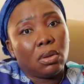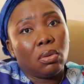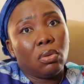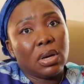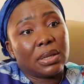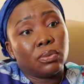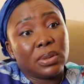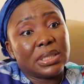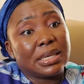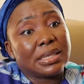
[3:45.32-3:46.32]
Look at
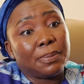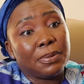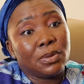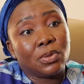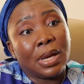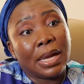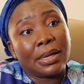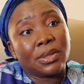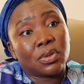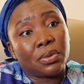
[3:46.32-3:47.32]
what has happened to
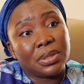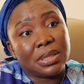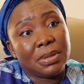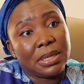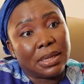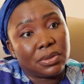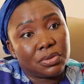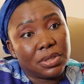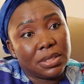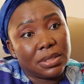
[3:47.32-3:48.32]
Ghana's tourism industry.